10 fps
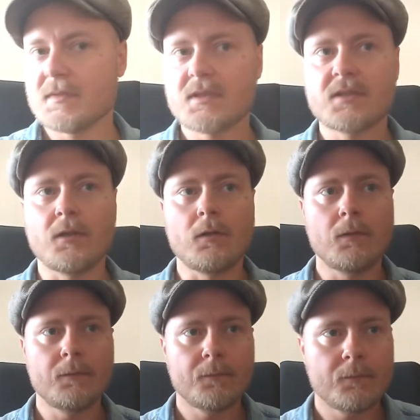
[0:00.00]

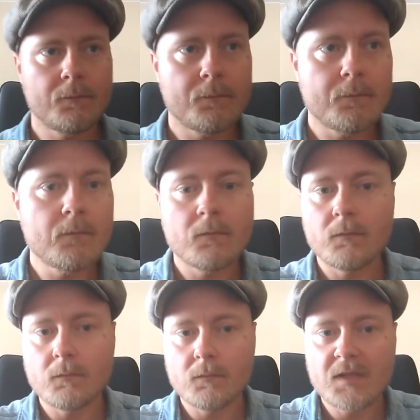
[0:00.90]
So
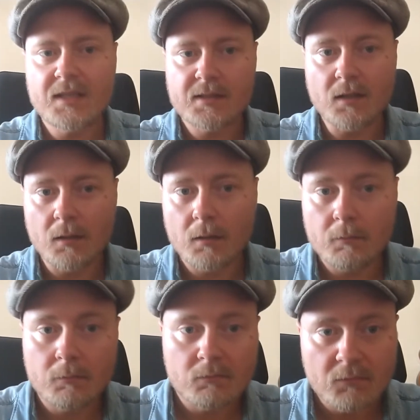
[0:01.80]
these
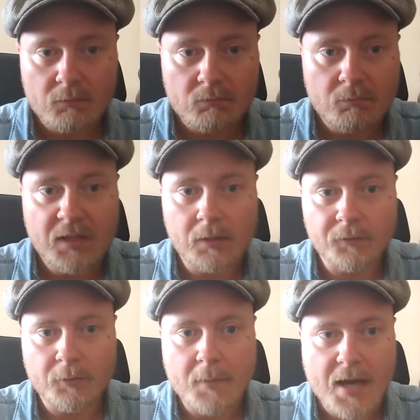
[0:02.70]
are middle
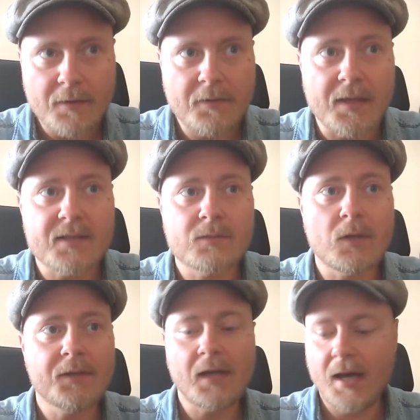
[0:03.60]
to bad things.
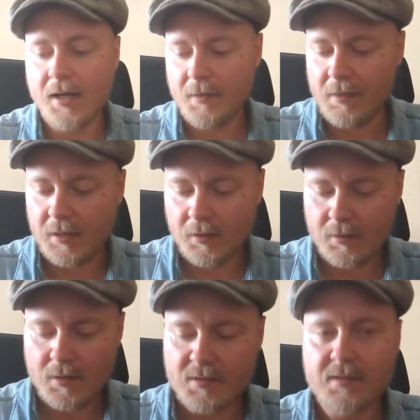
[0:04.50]
What I think
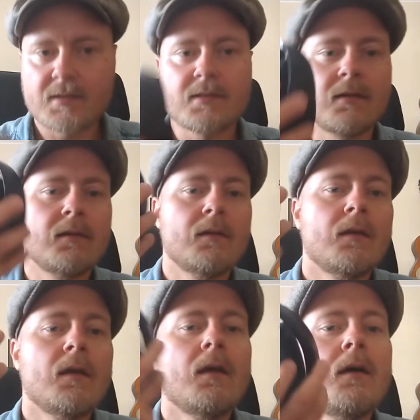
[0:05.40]
is
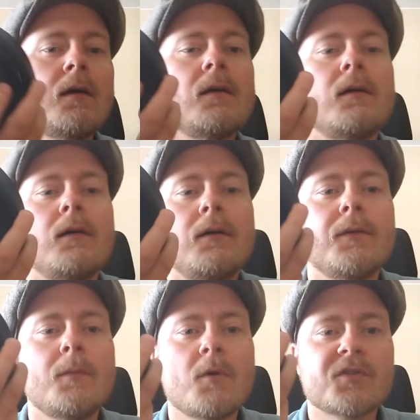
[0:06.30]

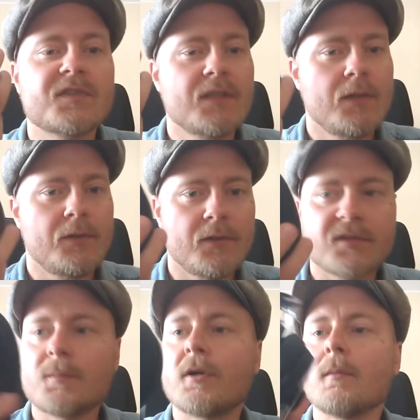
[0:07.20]
the most serious
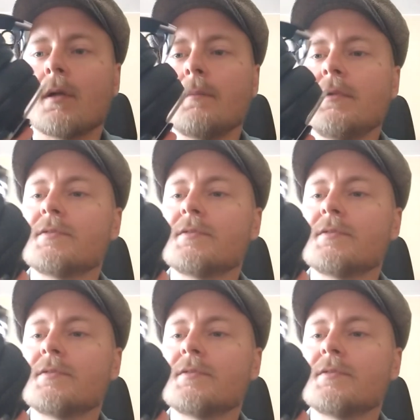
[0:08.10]
problem